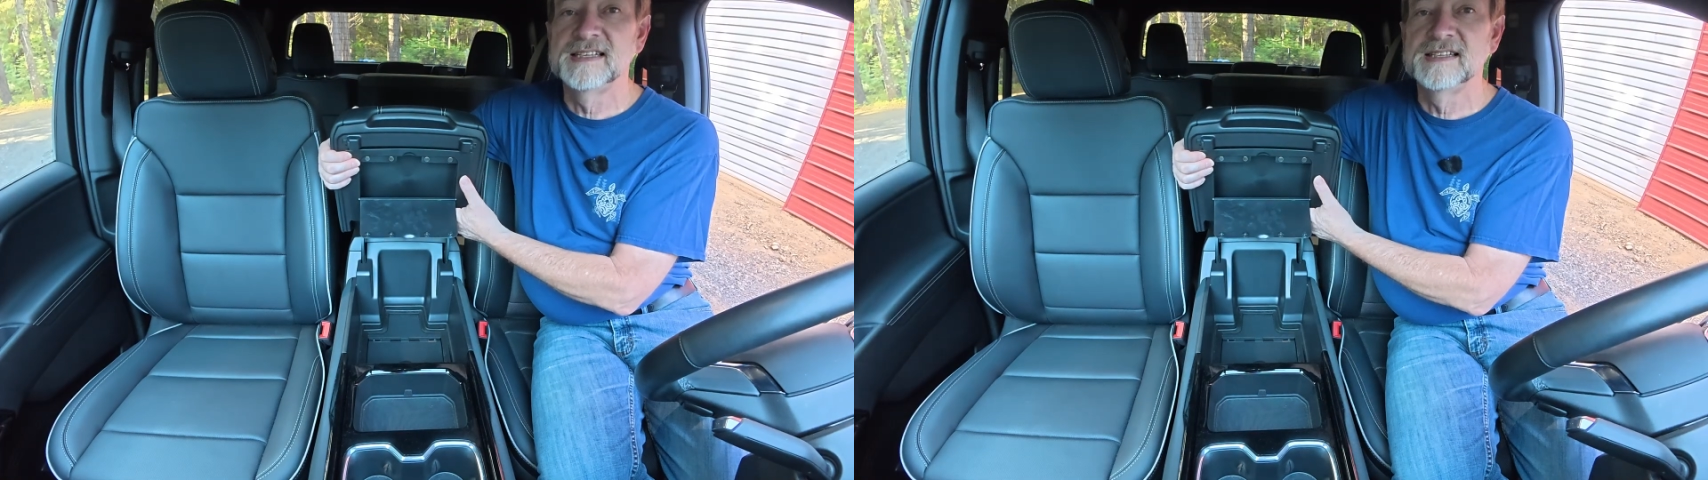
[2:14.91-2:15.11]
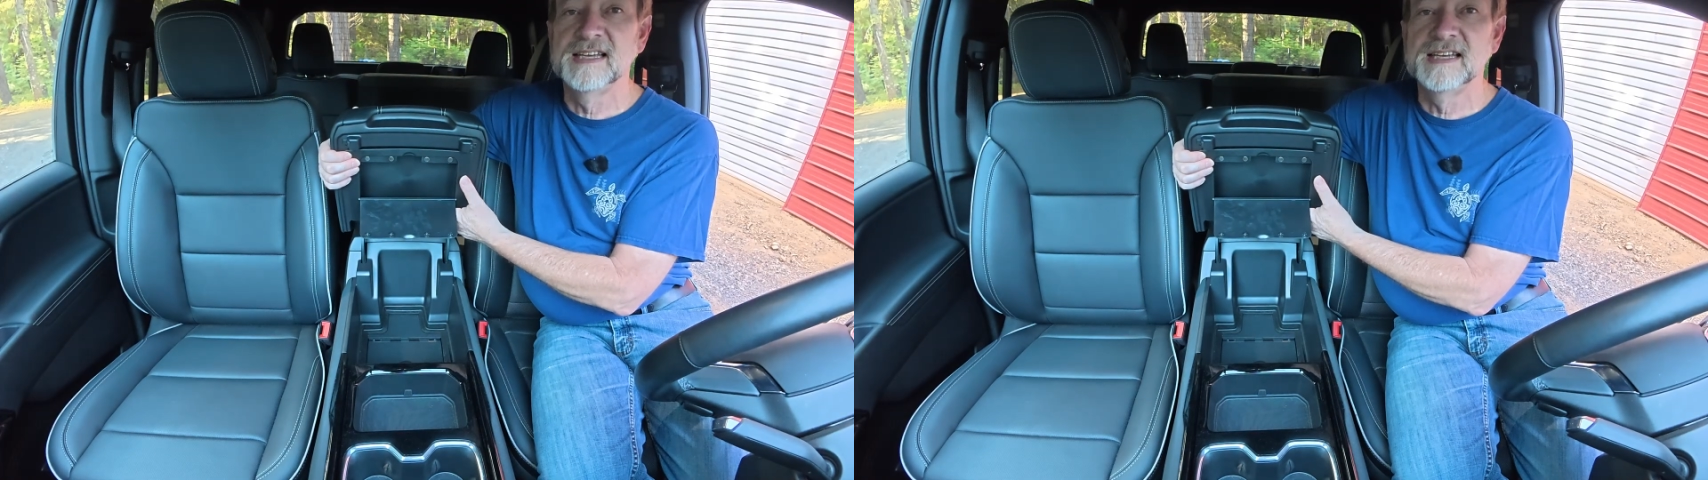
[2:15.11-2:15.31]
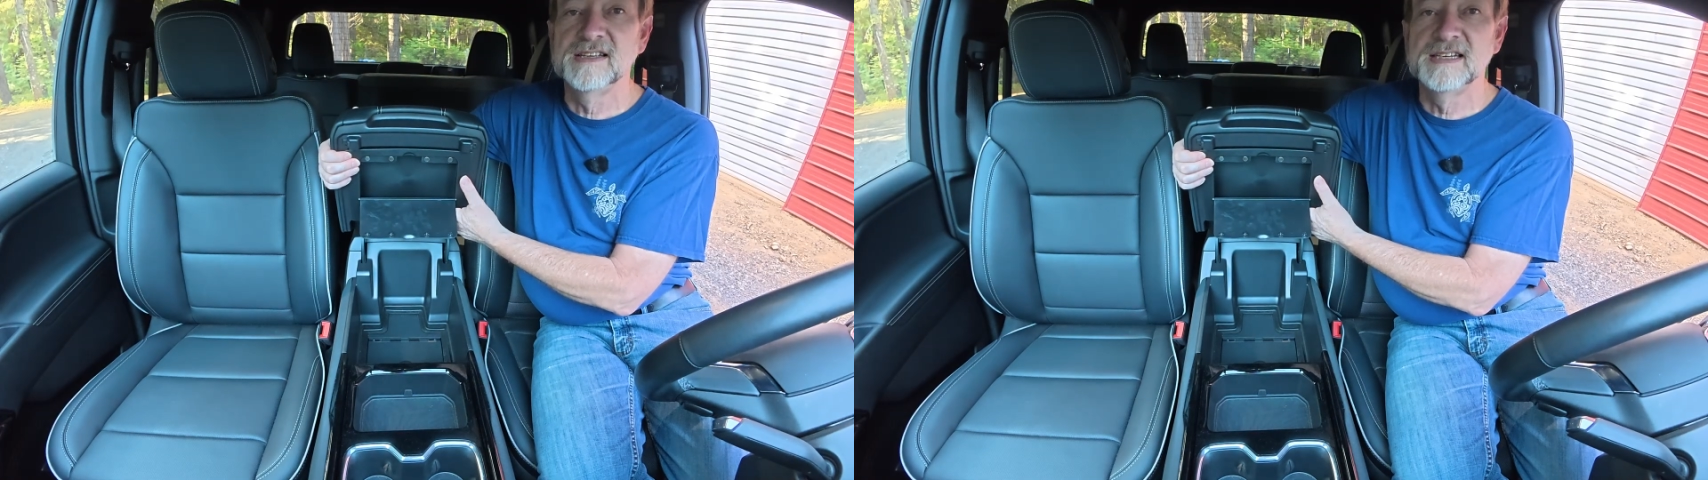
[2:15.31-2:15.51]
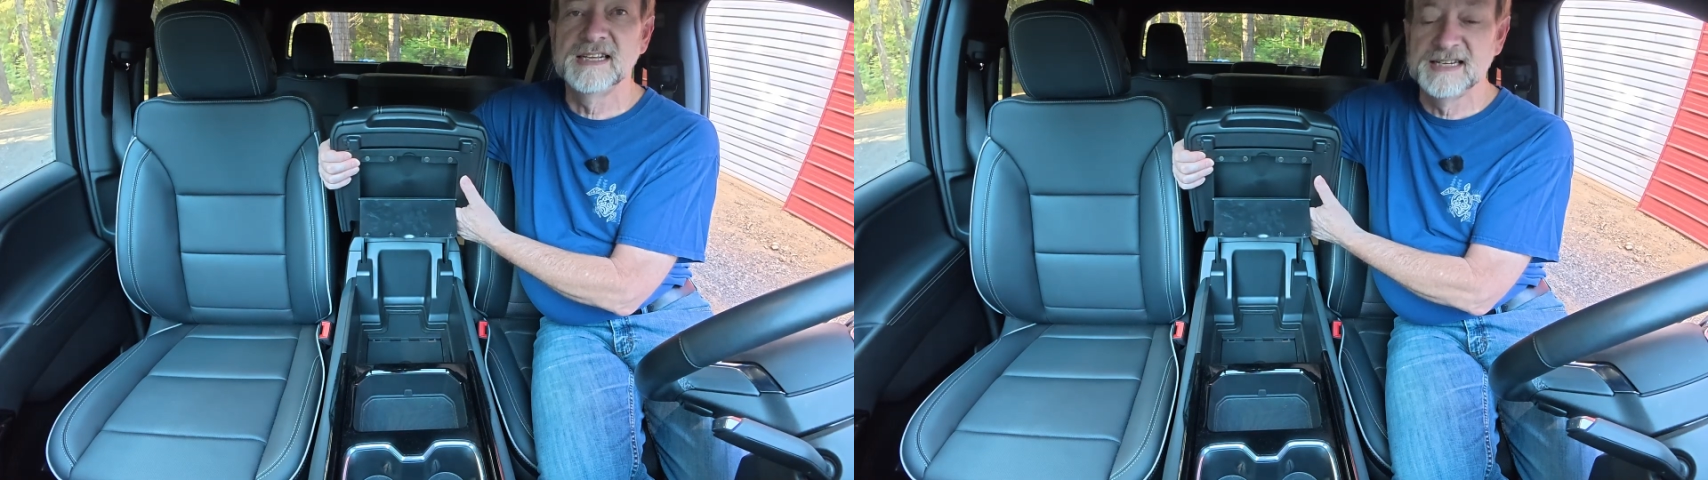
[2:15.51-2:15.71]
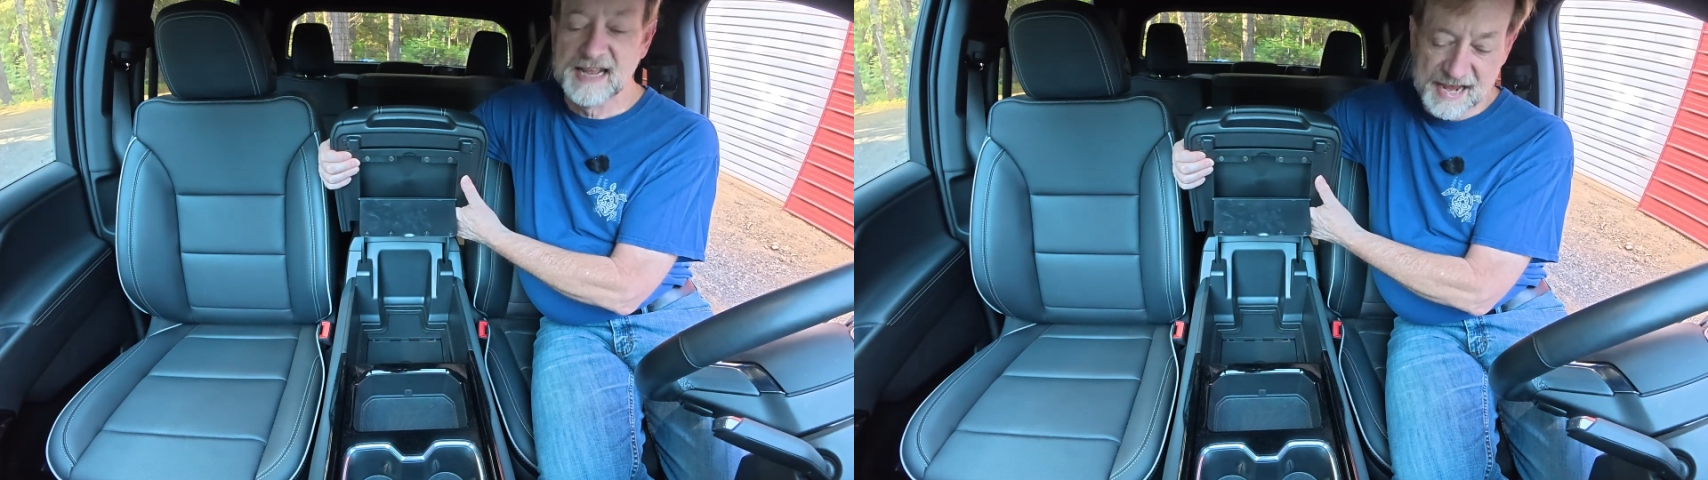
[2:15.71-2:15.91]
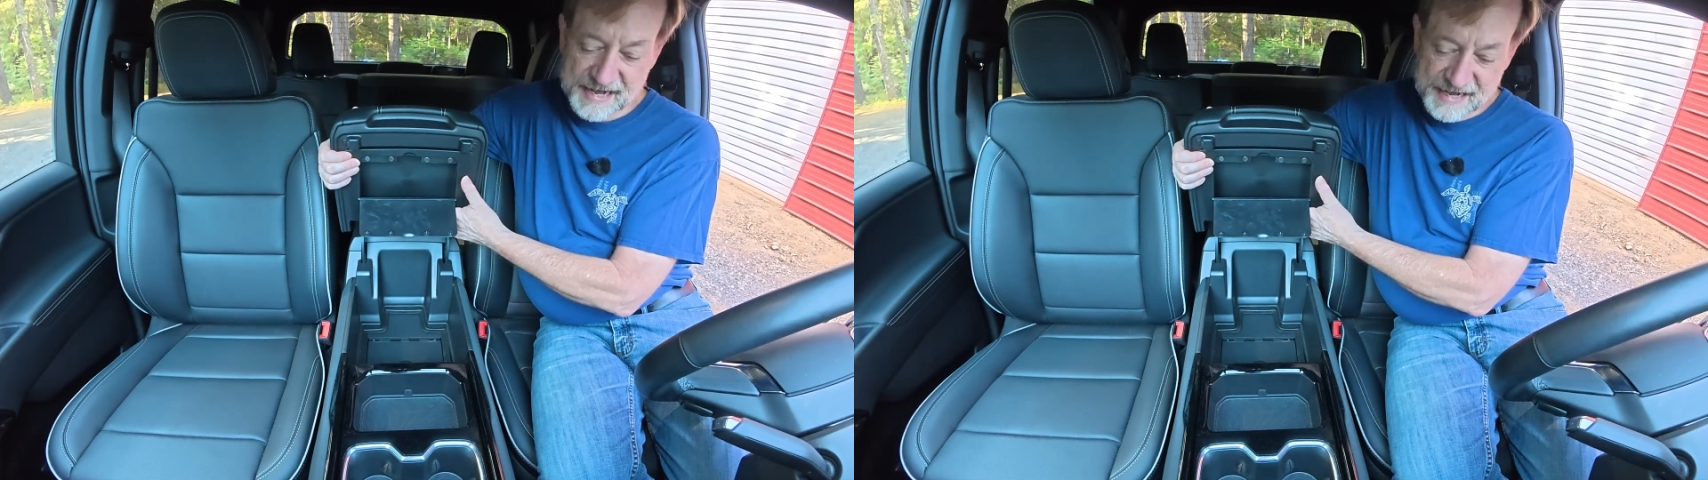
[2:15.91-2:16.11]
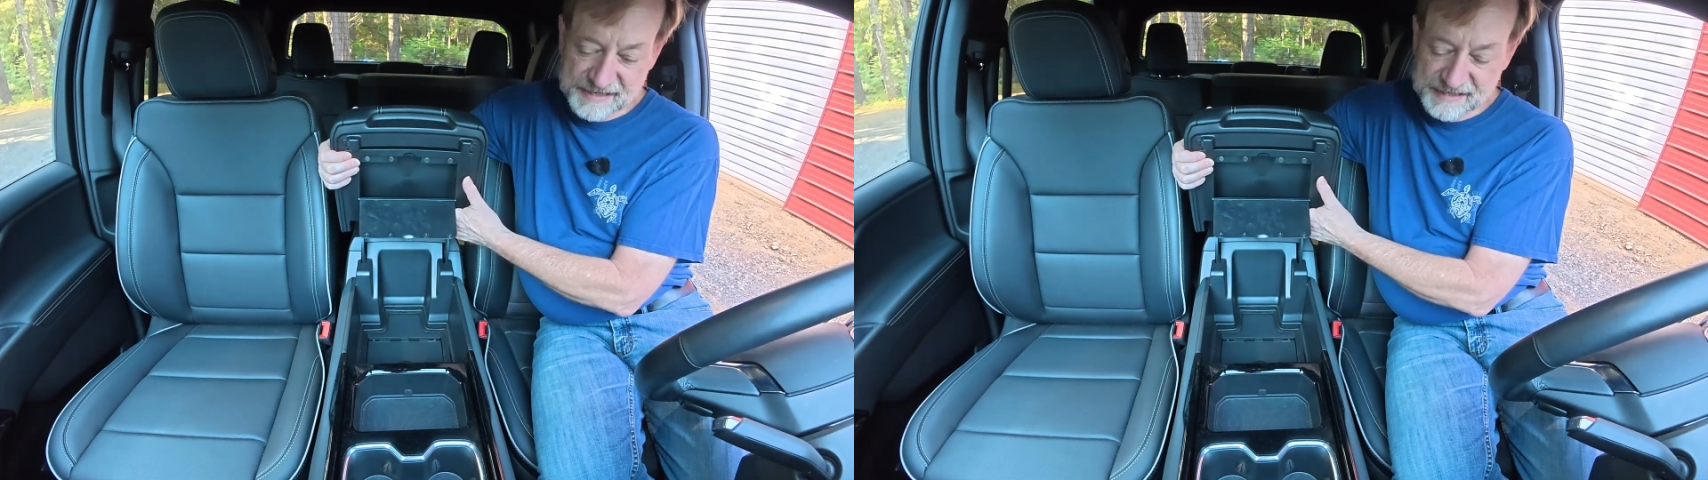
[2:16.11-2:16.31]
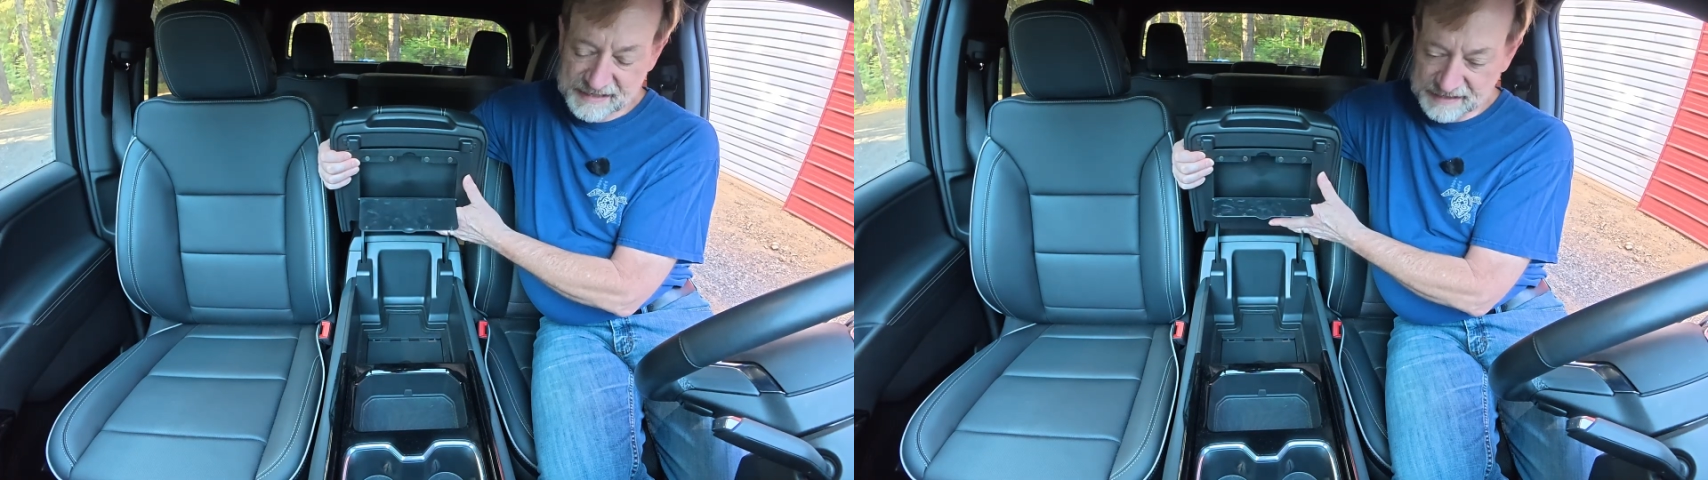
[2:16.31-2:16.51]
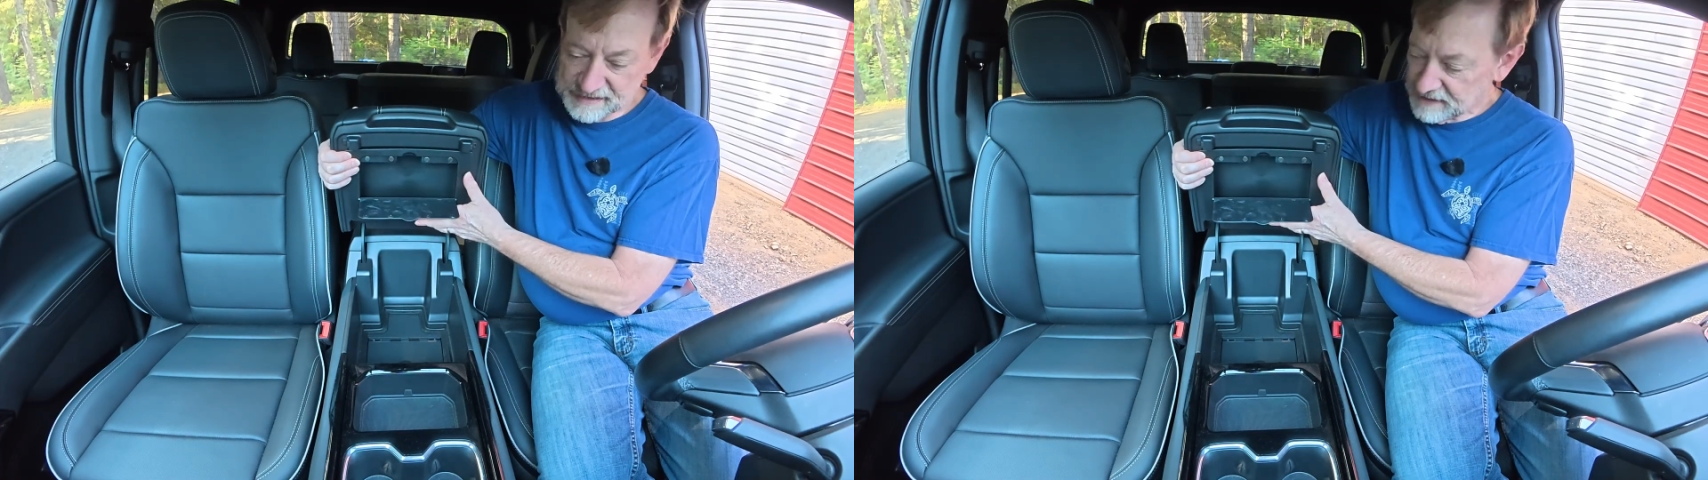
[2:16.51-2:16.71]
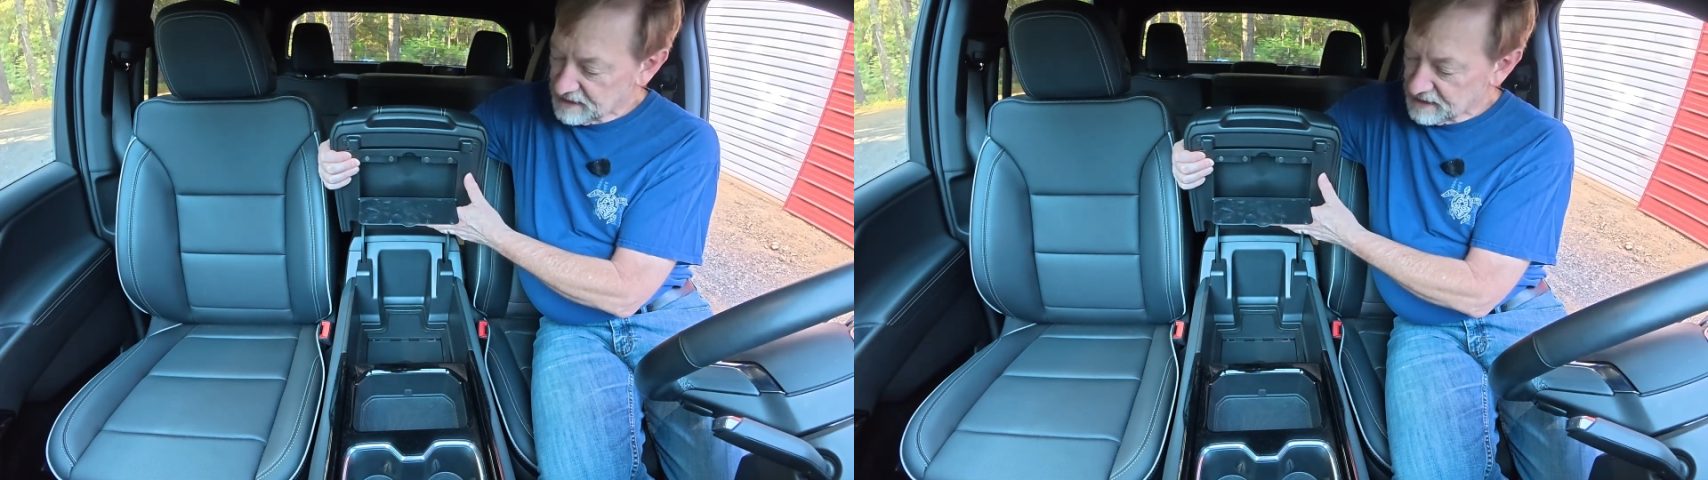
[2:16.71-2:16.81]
that you need handy